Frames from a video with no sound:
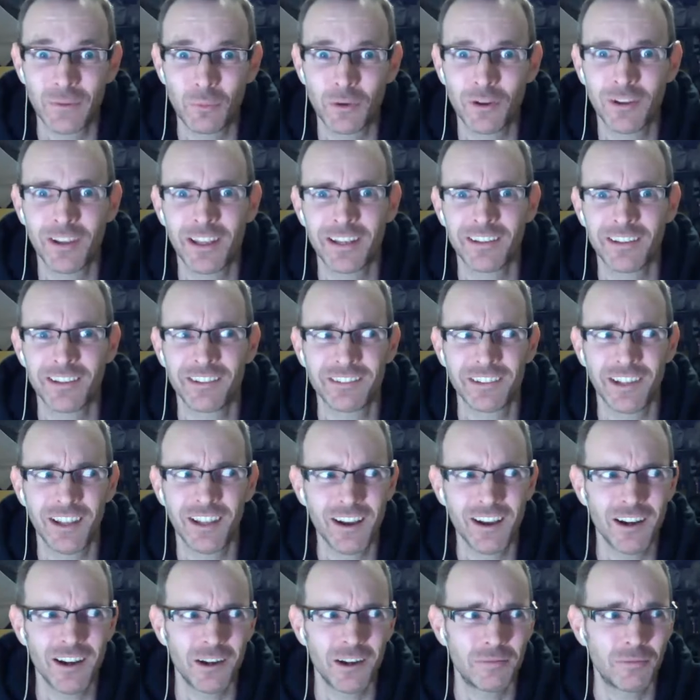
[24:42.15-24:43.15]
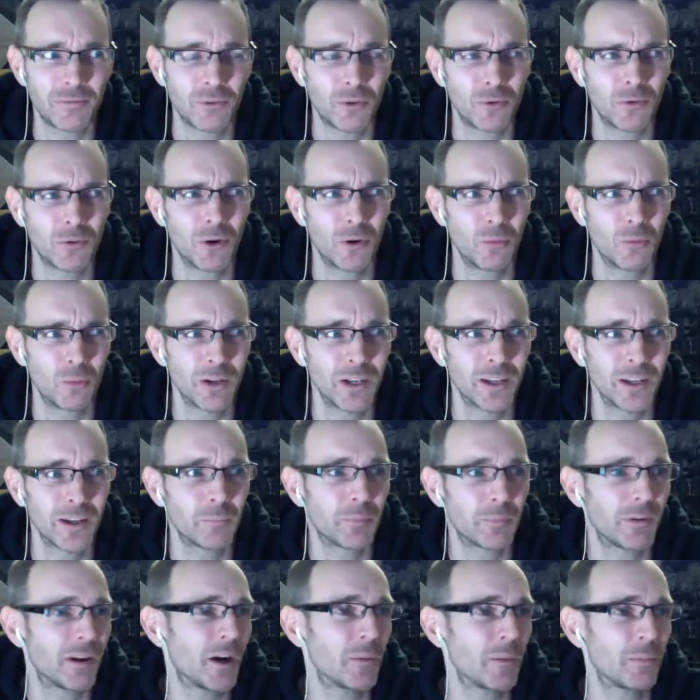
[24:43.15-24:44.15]
Will they just laugh, or, or will they, I'll
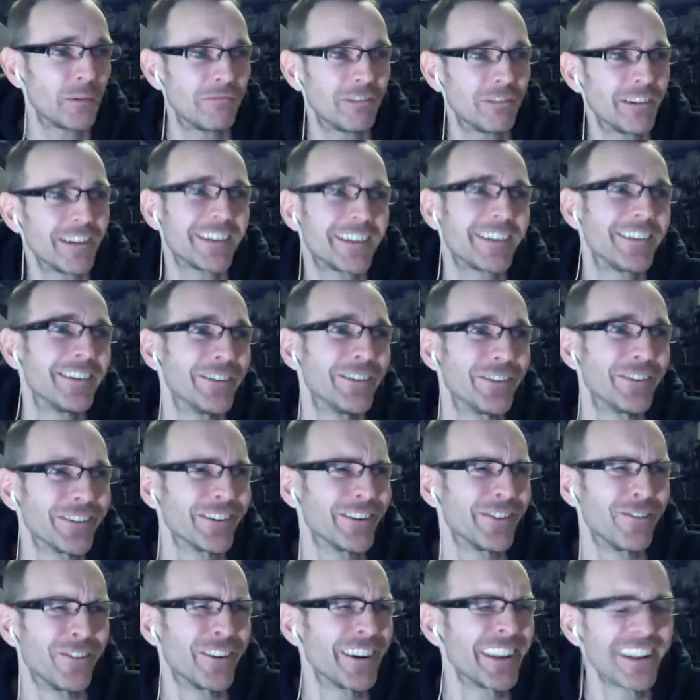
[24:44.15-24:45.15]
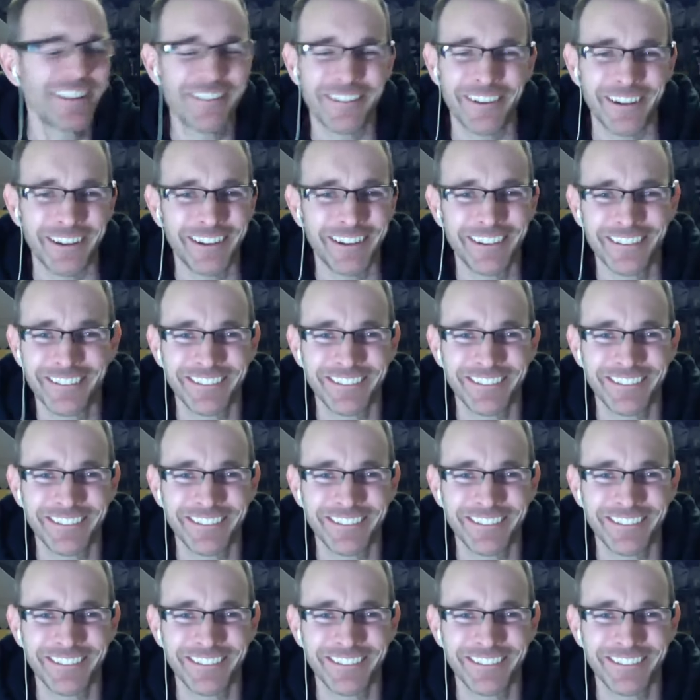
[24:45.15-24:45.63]
be, I'll be ridiculed or whatever?